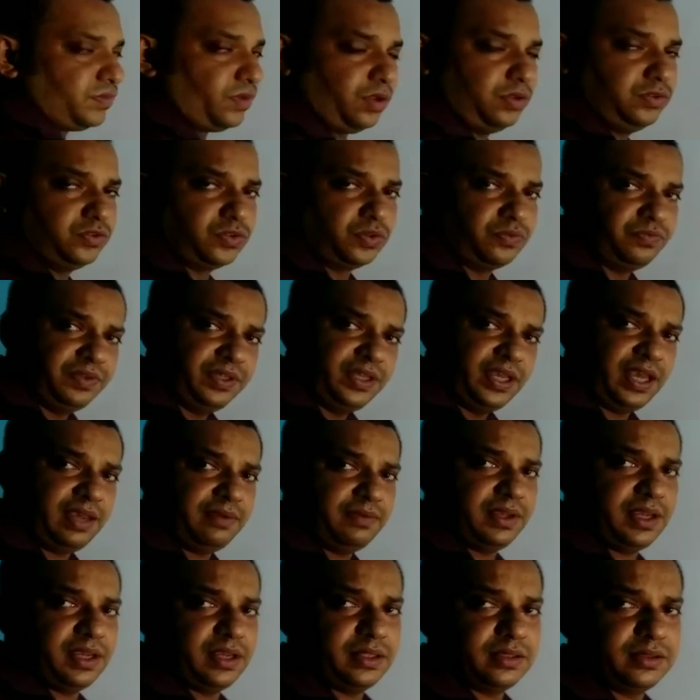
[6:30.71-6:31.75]
So we have
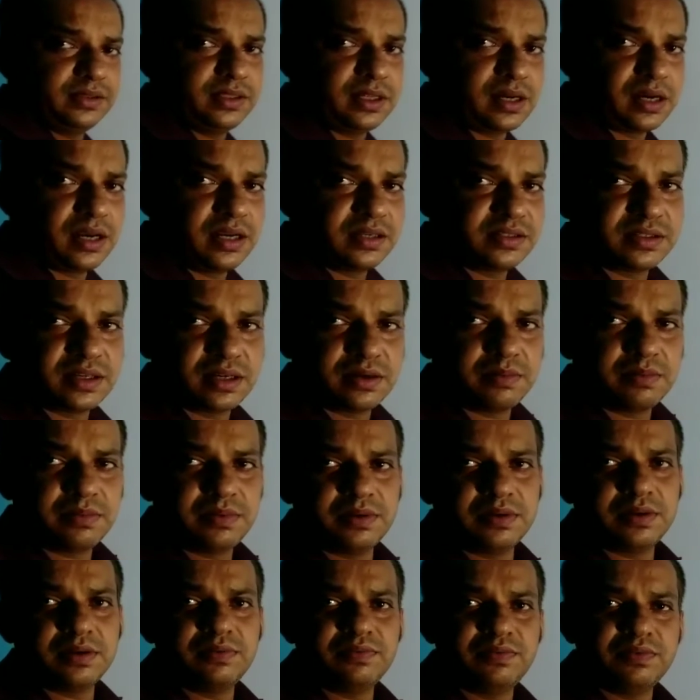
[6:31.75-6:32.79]
the relation
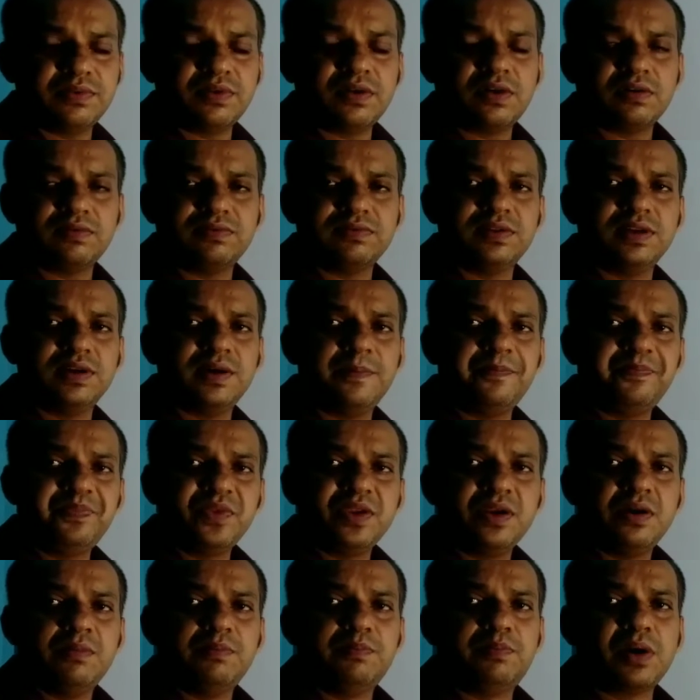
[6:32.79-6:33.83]
of the
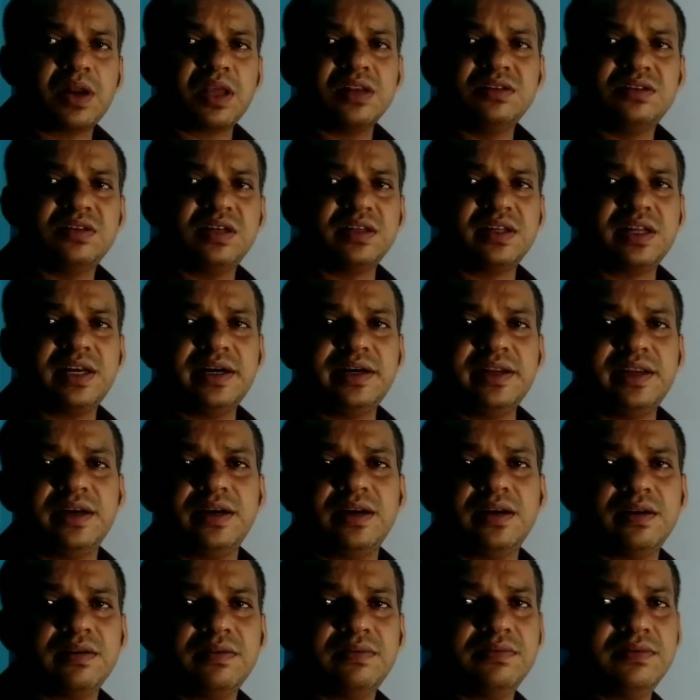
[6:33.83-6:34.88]
potential
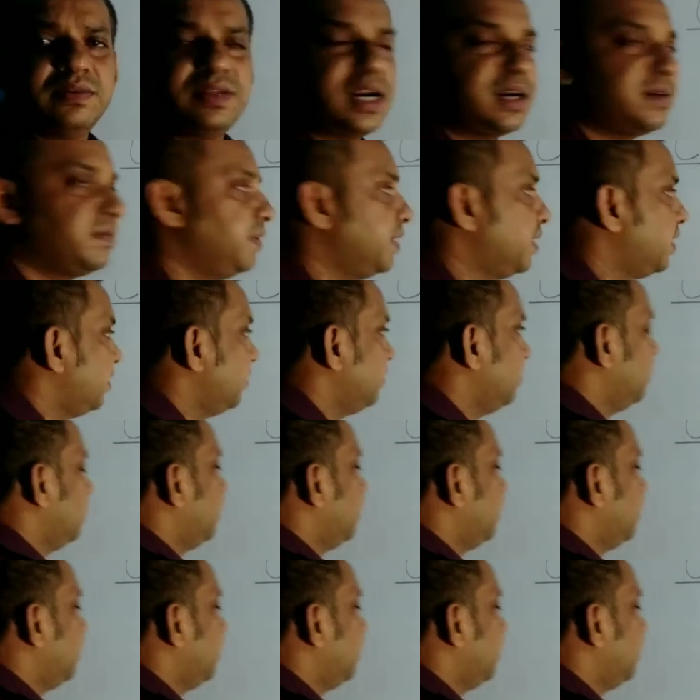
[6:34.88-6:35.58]
gradient that will give